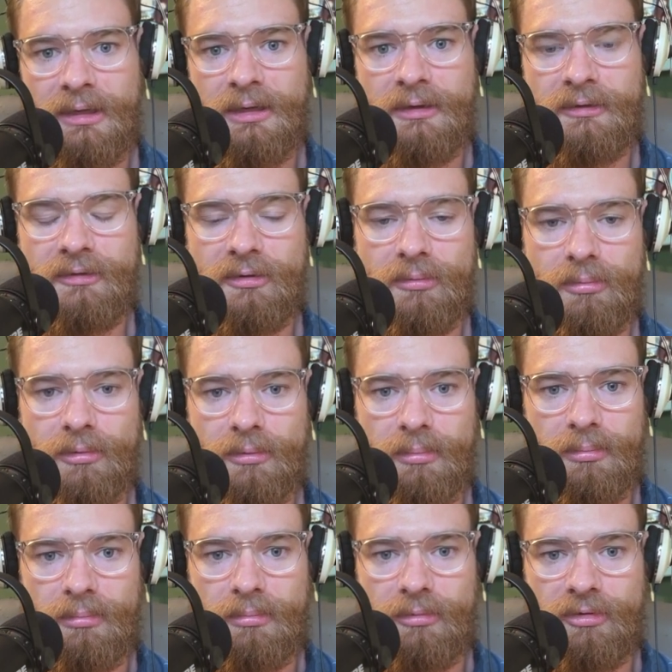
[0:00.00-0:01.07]
So we're
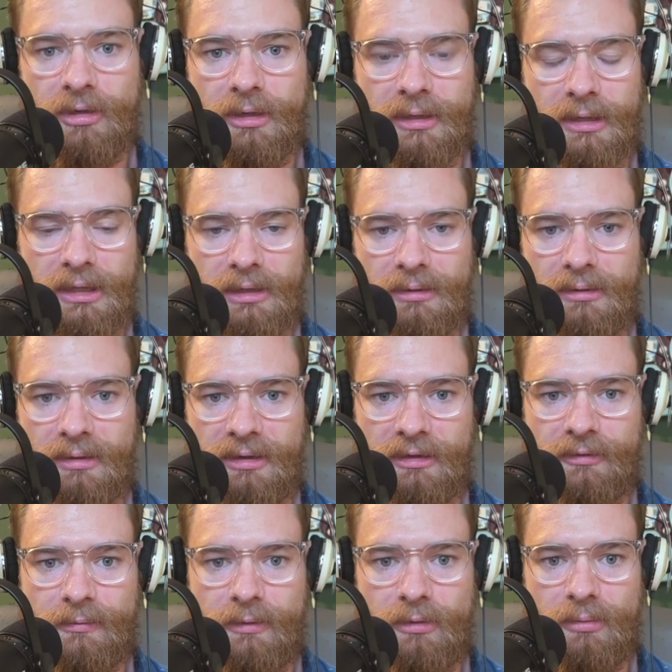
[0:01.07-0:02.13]
talking
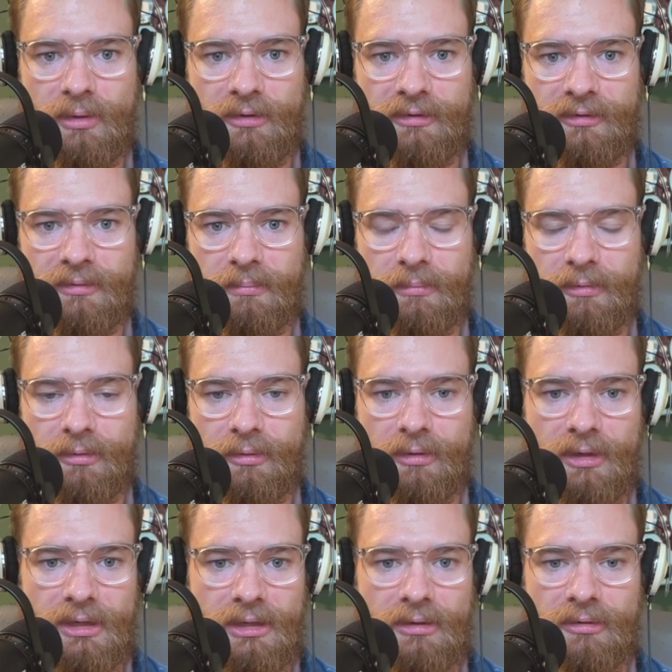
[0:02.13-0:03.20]
as few as
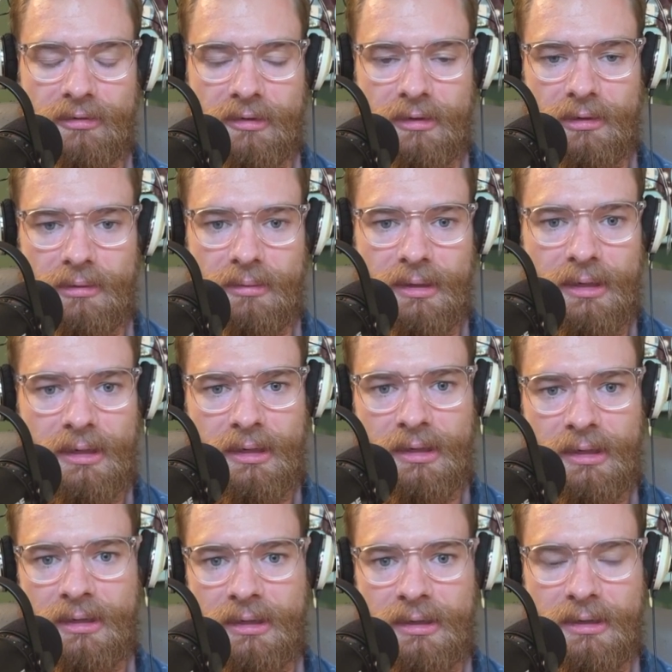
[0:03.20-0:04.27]
30 years ago.
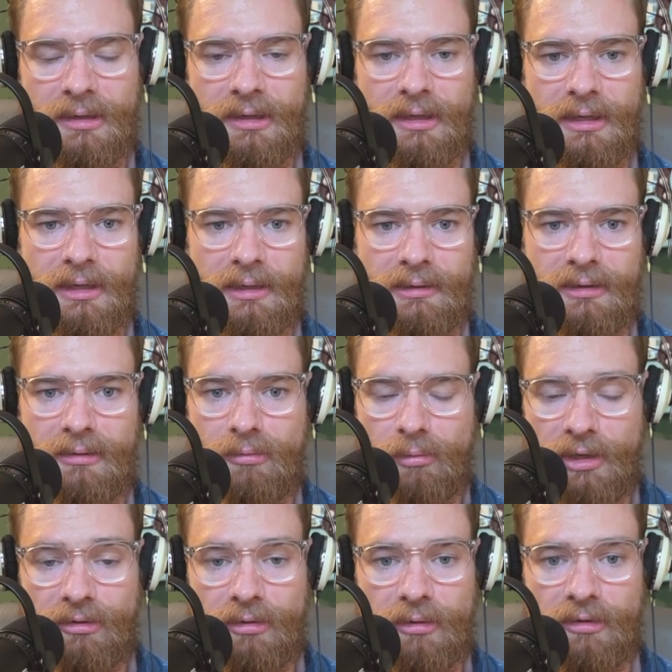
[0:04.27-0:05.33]
Uh,
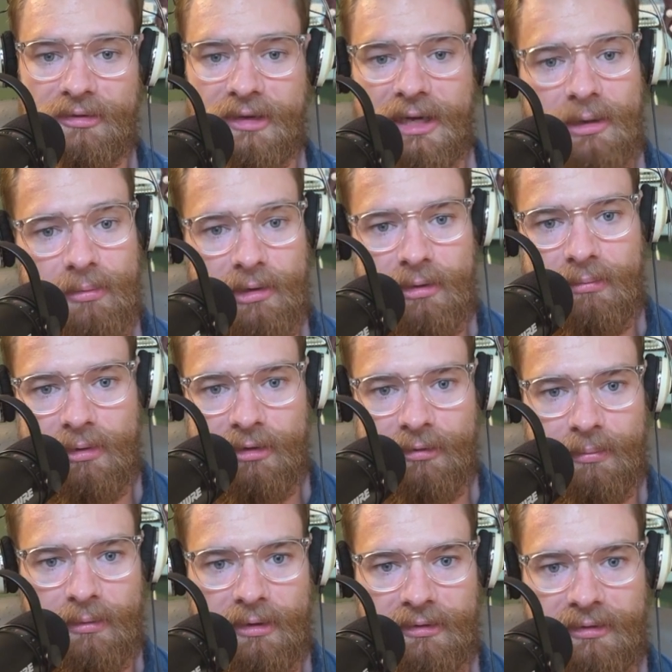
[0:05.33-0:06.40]
winter is not what it
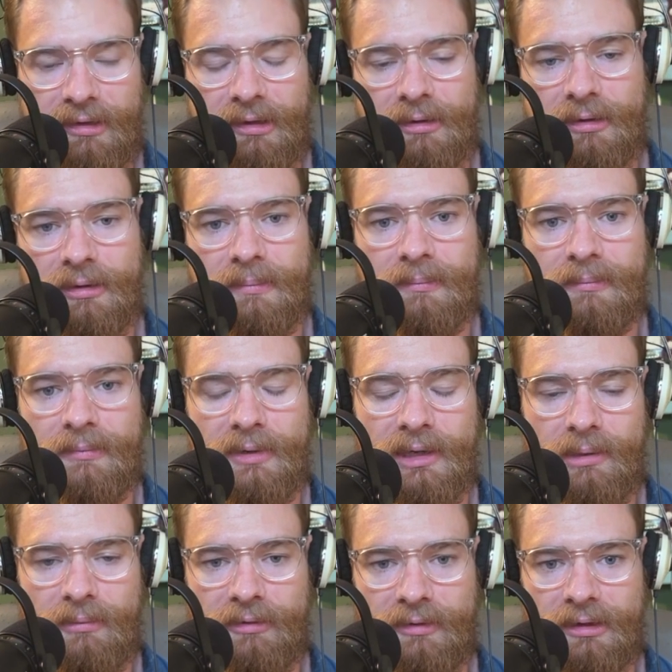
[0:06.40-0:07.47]
once was here when
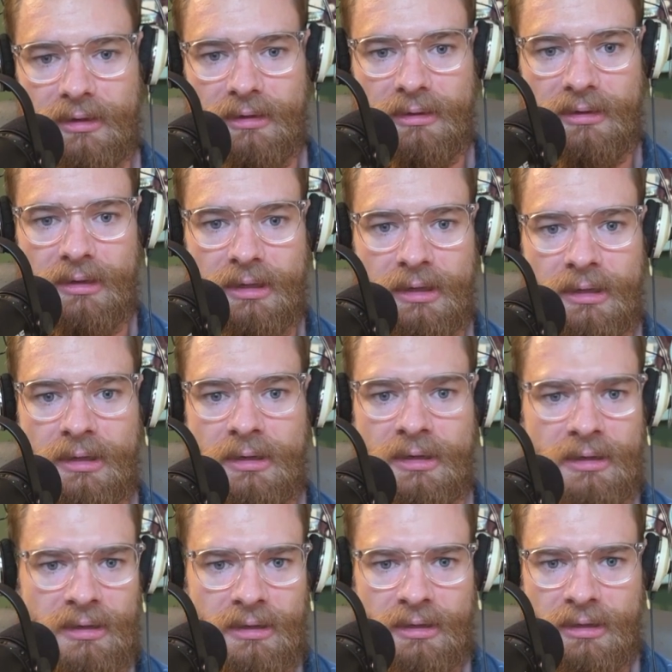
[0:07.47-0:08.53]
I was a kid.
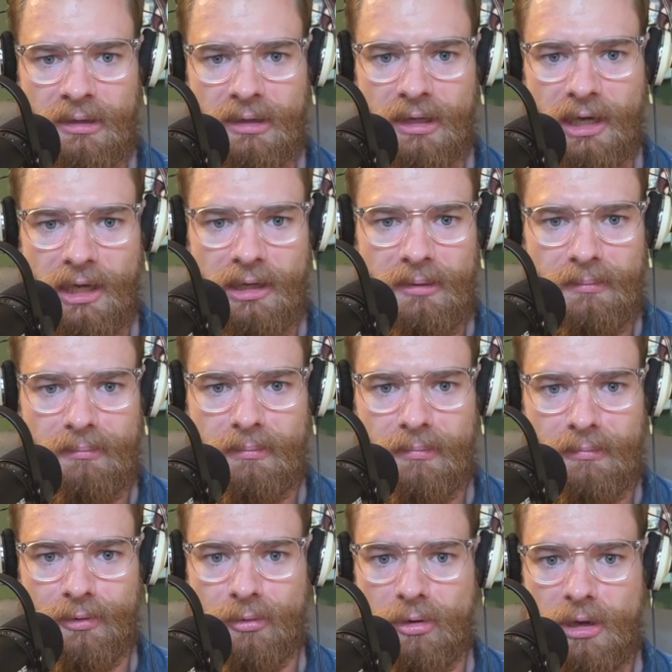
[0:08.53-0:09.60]
I
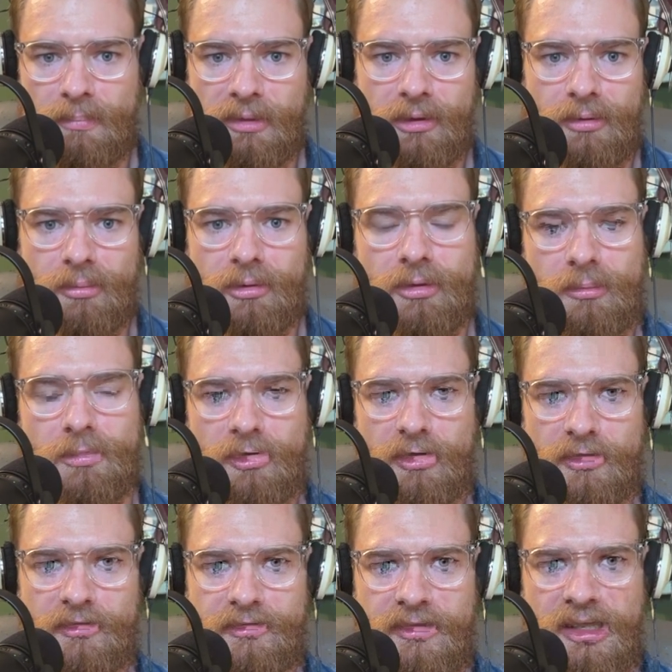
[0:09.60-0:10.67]
grew up in the northern
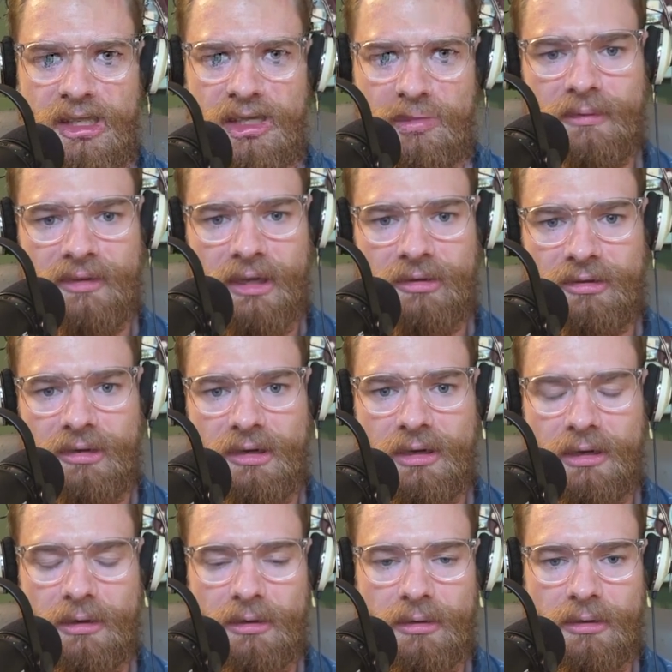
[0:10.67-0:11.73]
part of the state. I was actually
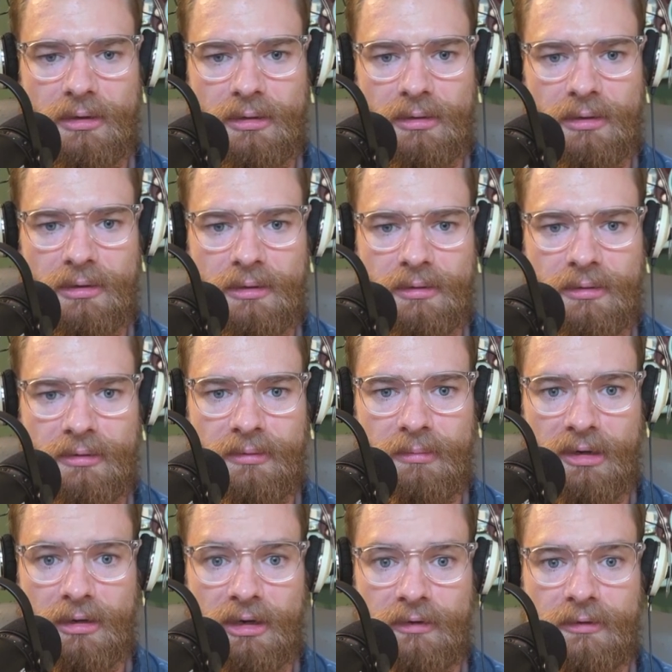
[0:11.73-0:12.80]
on our
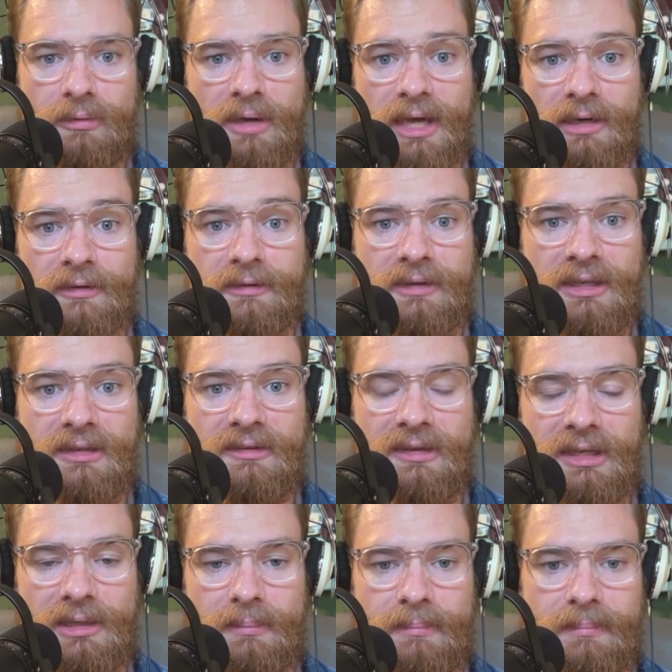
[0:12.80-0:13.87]
our high school had a ski
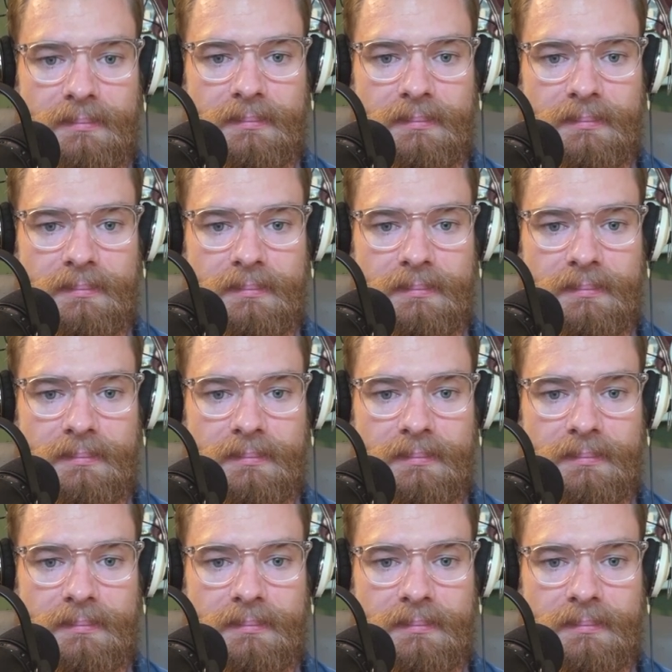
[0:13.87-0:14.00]
team,